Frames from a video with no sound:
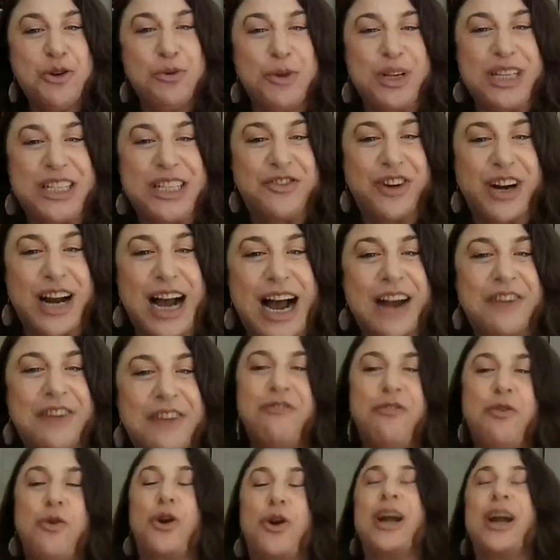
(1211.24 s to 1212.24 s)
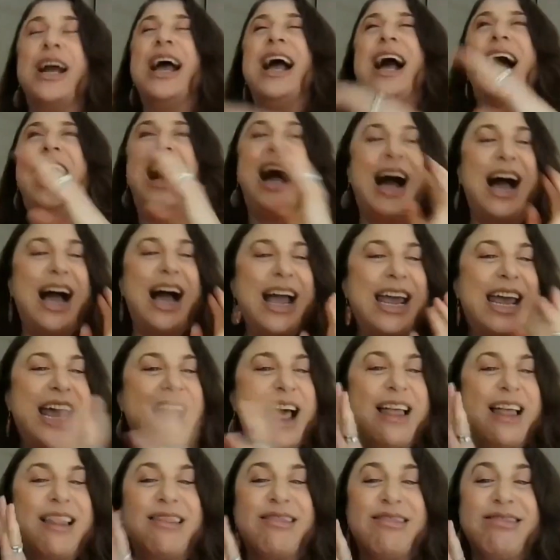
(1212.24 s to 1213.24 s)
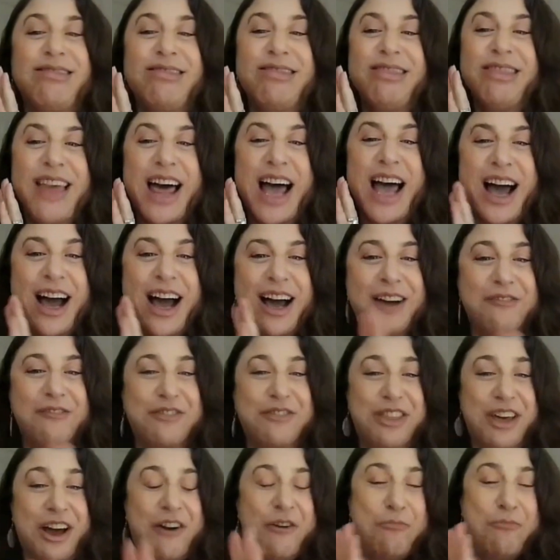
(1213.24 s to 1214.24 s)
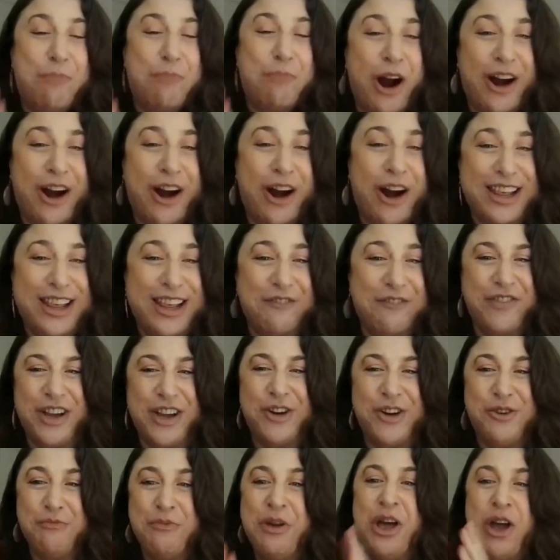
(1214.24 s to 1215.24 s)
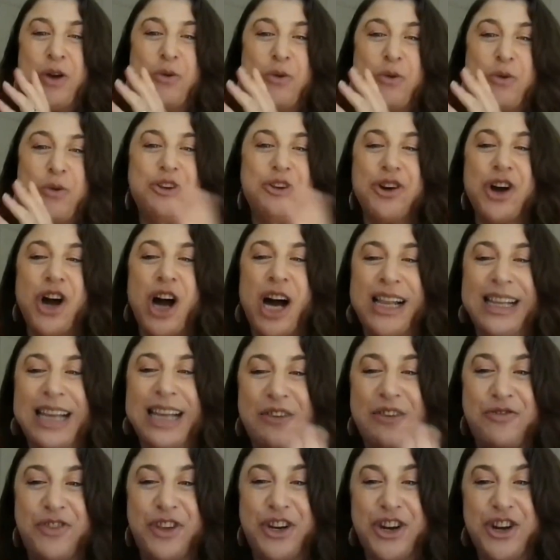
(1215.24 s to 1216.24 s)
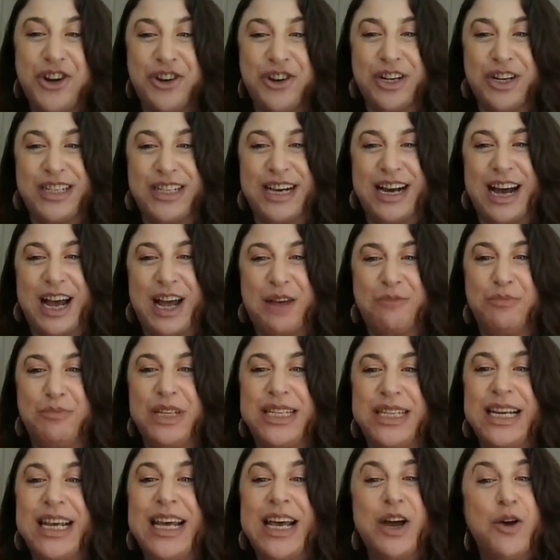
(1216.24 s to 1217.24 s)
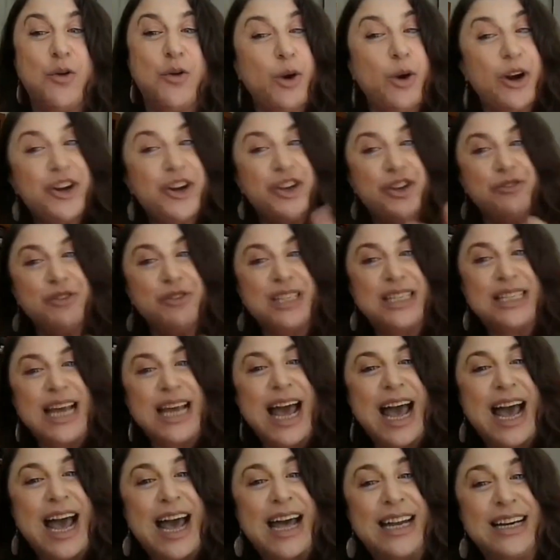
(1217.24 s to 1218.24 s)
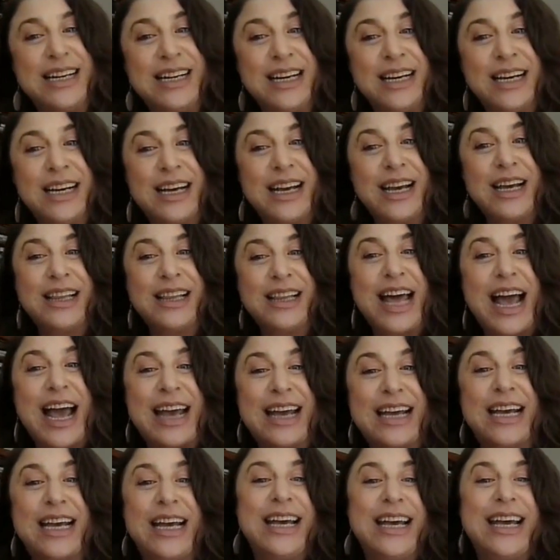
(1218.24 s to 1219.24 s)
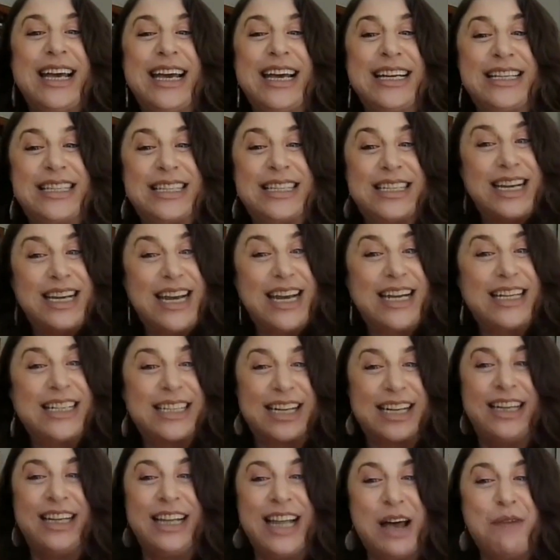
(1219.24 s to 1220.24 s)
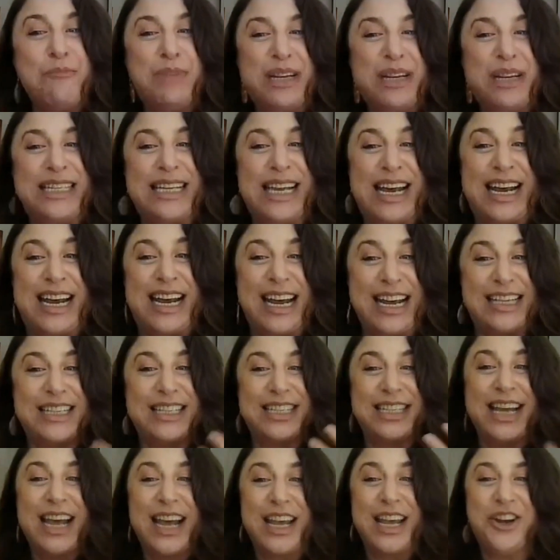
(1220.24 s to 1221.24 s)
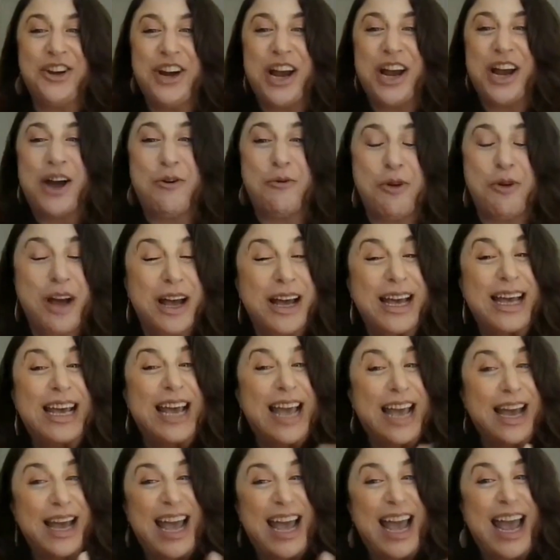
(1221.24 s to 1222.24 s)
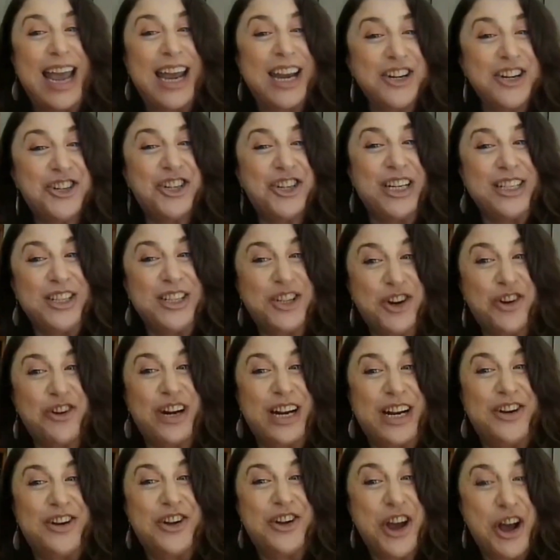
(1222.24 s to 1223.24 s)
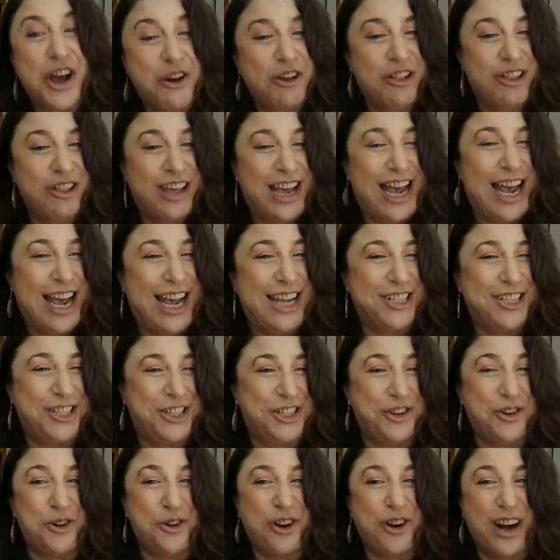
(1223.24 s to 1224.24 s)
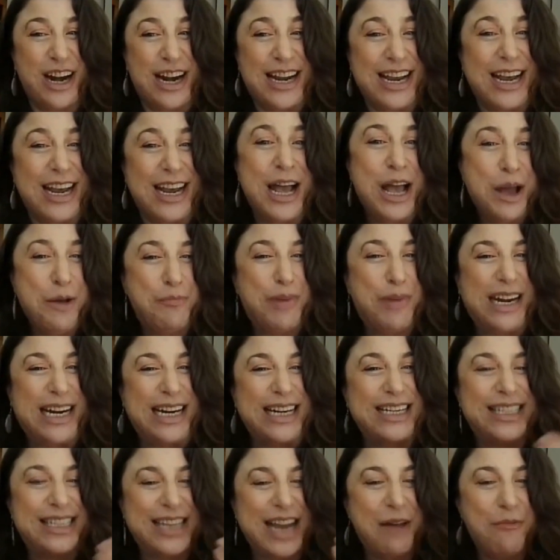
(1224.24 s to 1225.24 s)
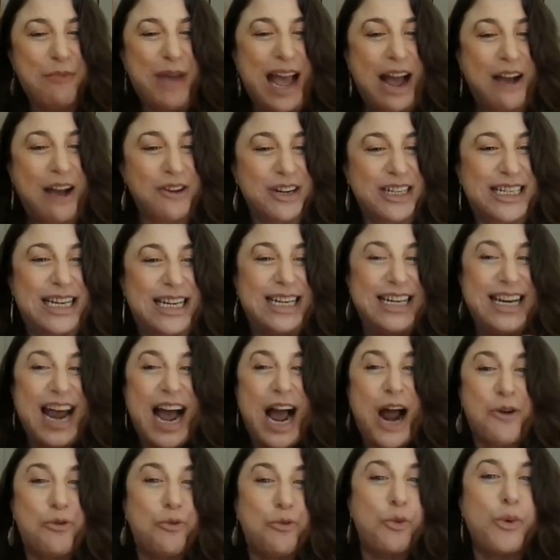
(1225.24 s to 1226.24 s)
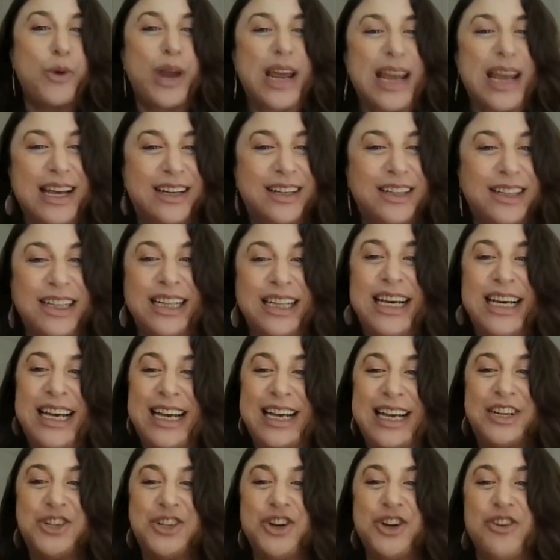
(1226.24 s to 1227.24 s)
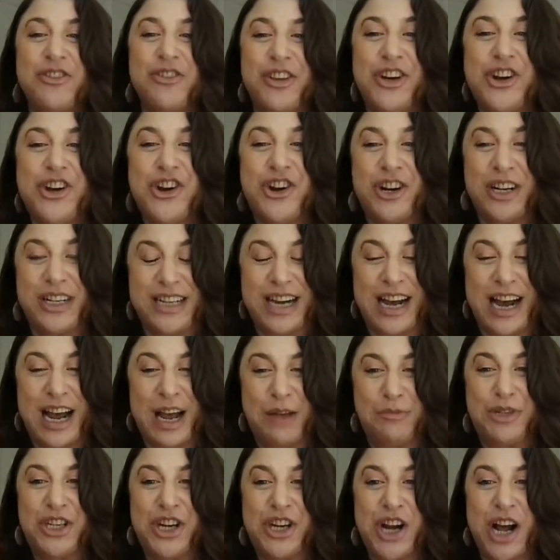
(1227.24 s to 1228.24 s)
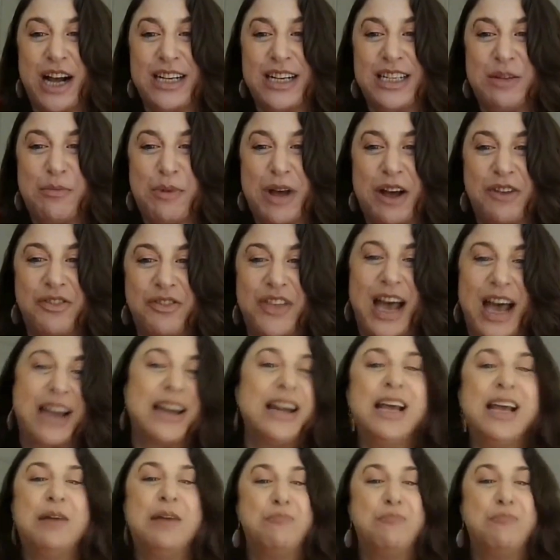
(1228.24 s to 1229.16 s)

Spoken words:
who it's forgotten for. I love the part of the film where you call out the New York Times, where you said, like, it's Columbusing. It's, you know, Haitians already know that story, but it's somehow not real until the New York Times talks about that.